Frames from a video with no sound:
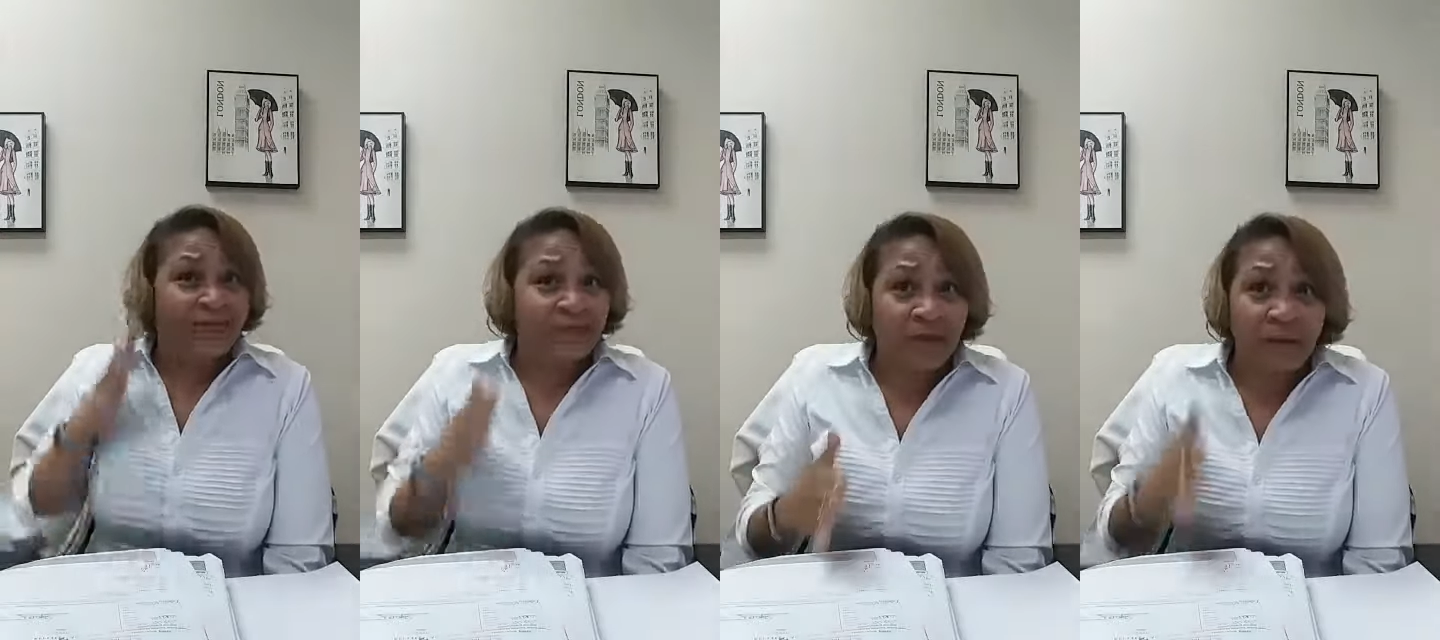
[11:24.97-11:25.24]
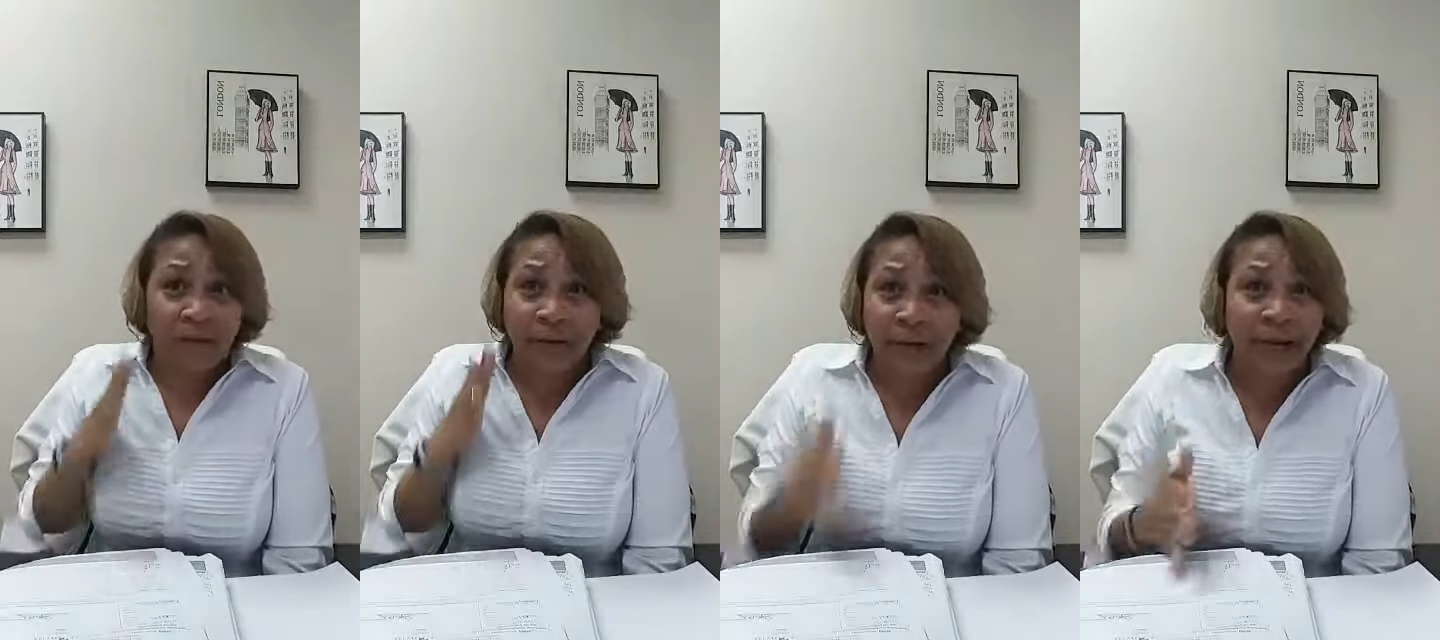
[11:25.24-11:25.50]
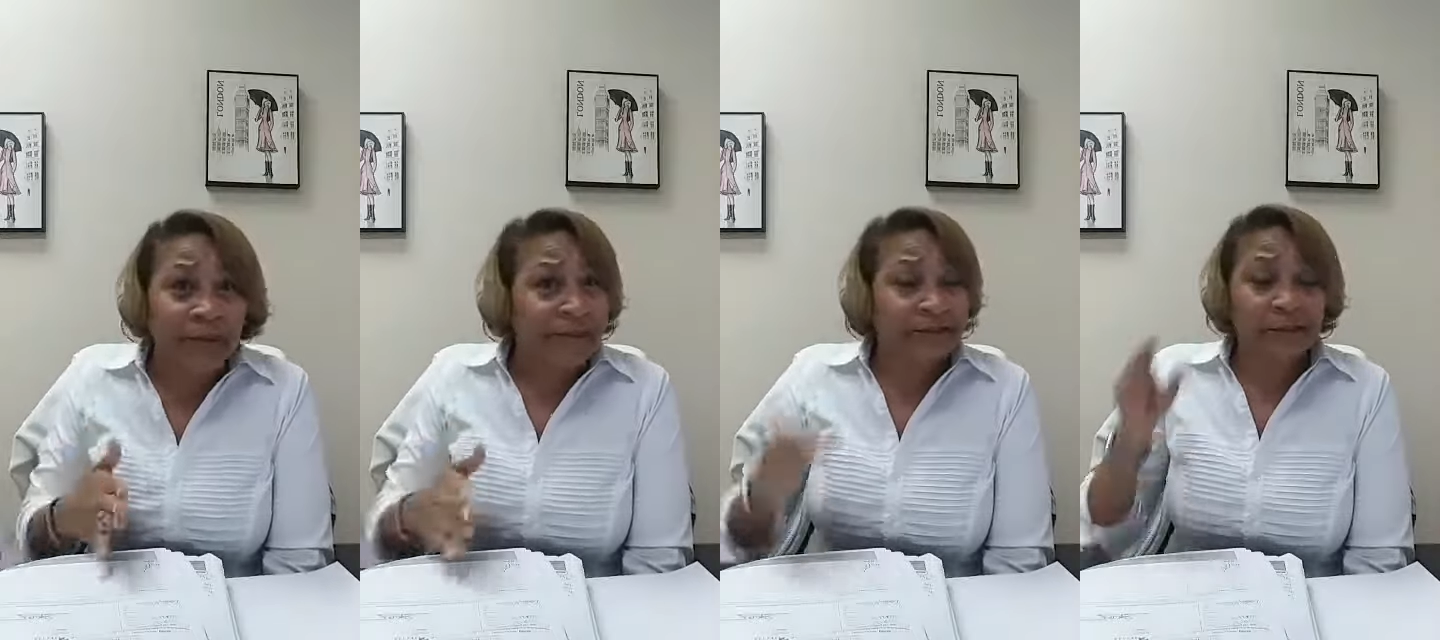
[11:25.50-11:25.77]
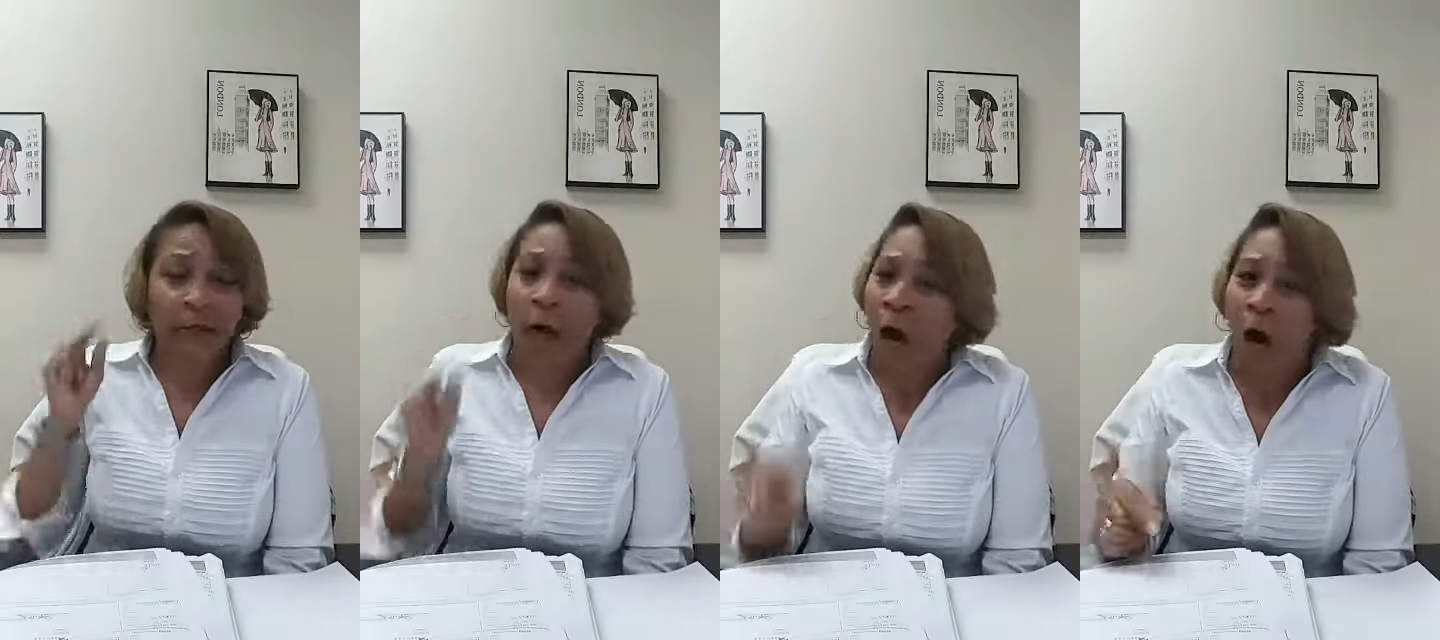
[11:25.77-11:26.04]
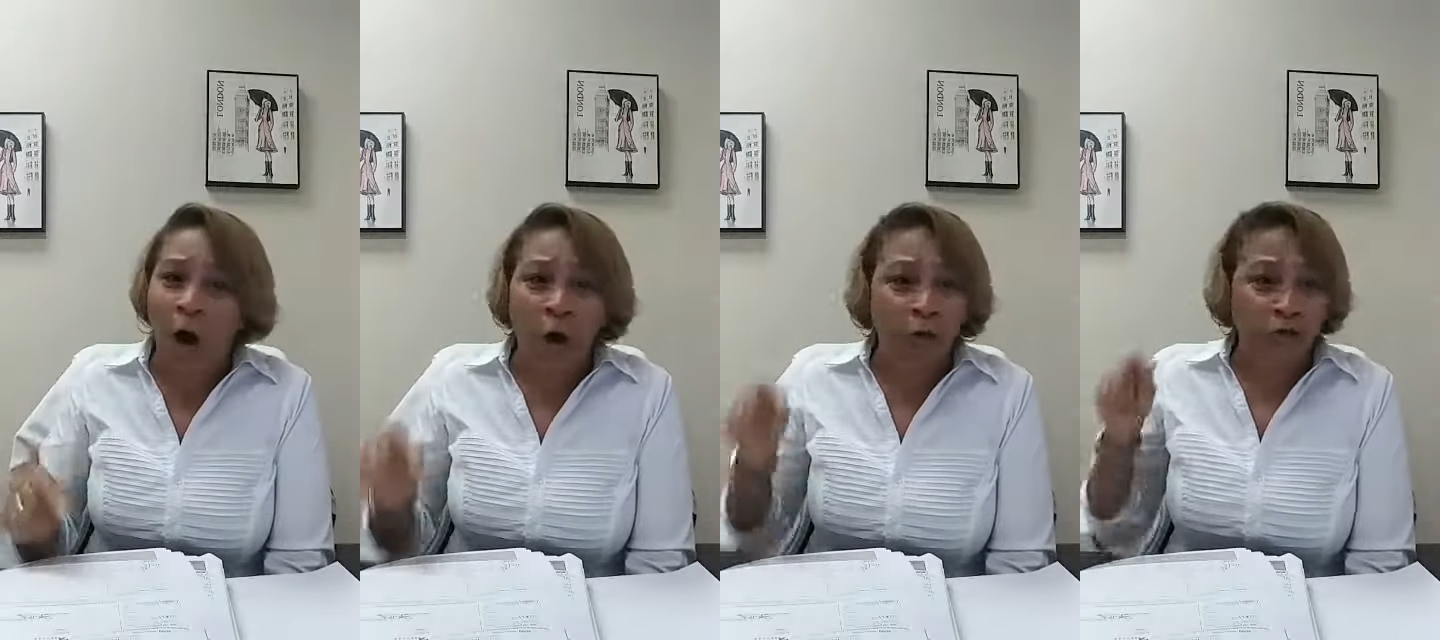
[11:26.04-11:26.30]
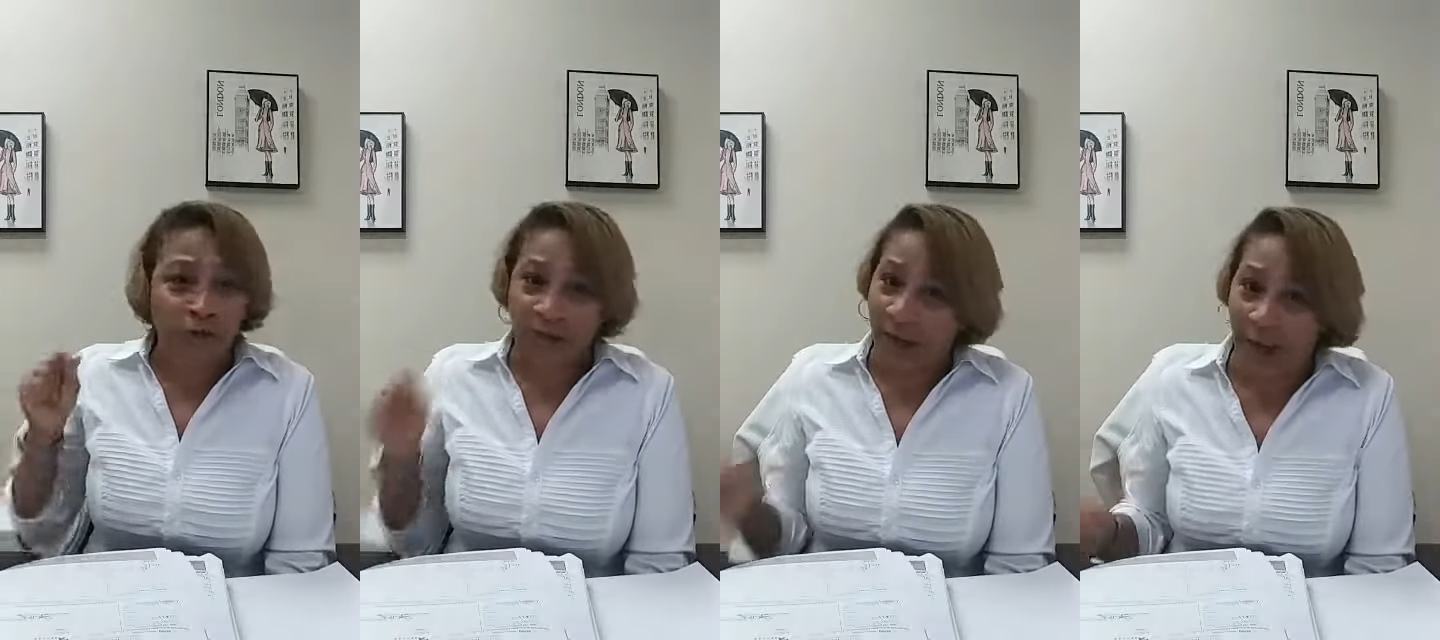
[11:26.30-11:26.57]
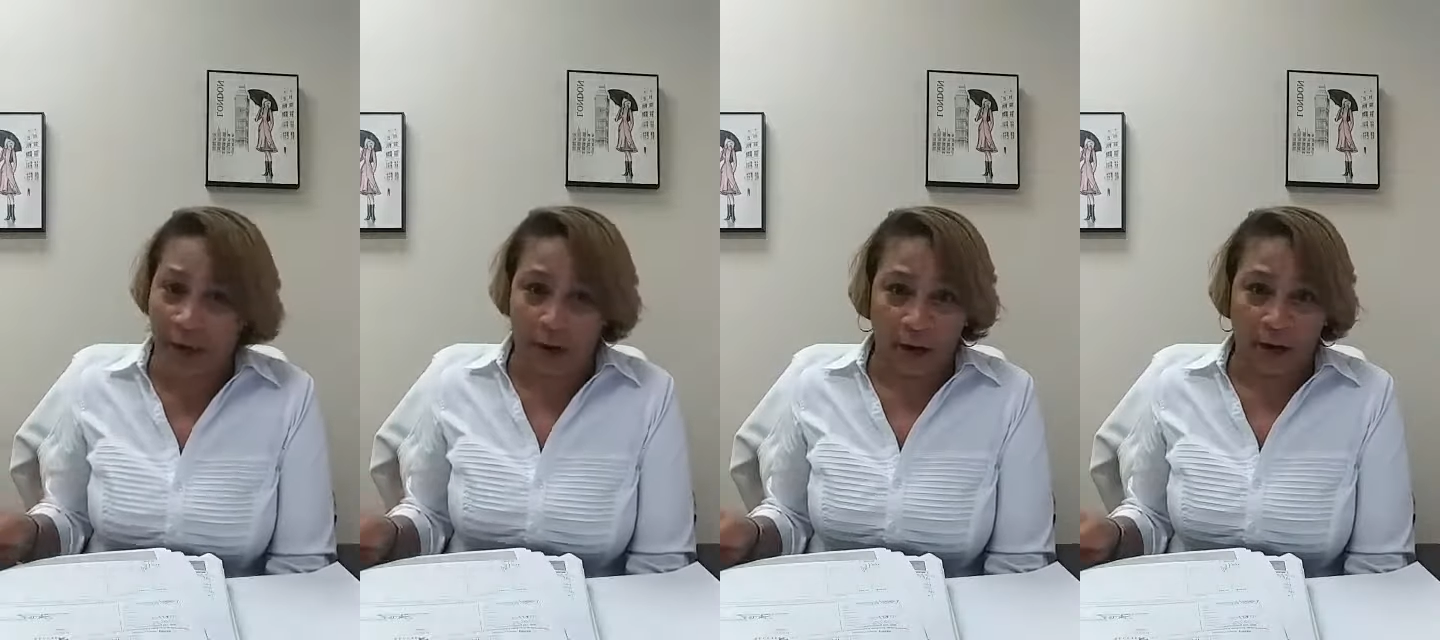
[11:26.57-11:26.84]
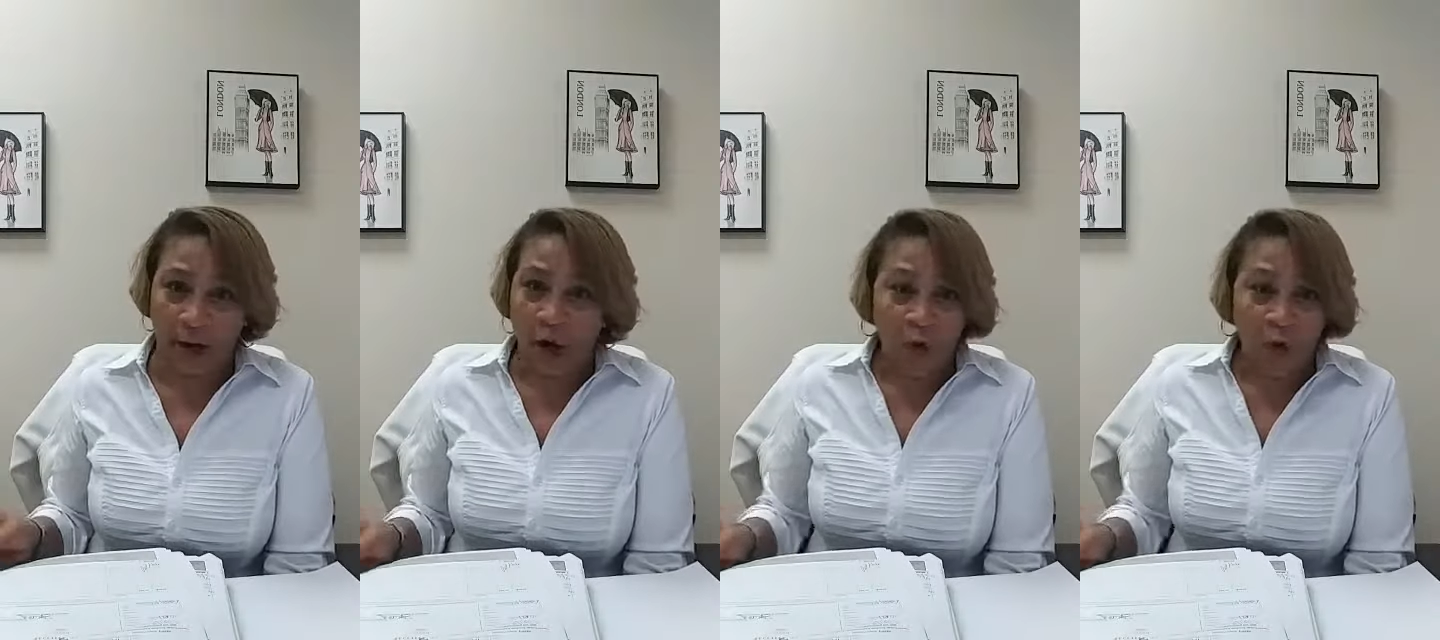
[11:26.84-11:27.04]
the place called there,